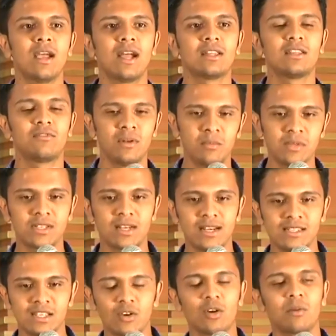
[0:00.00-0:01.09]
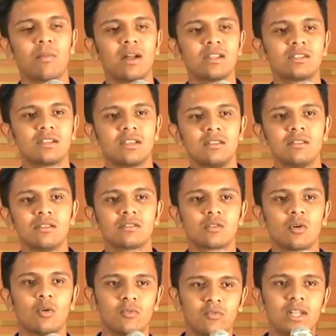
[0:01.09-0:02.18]
And the film is releasing on March 10th.
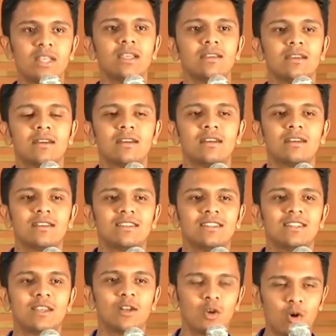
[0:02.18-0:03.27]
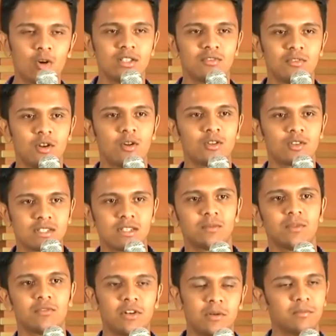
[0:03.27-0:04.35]
So hopefully the Telugu audience will also
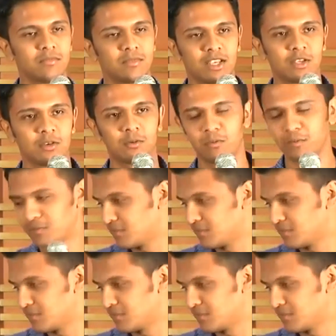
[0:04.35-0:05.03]
accept the film. Thank you.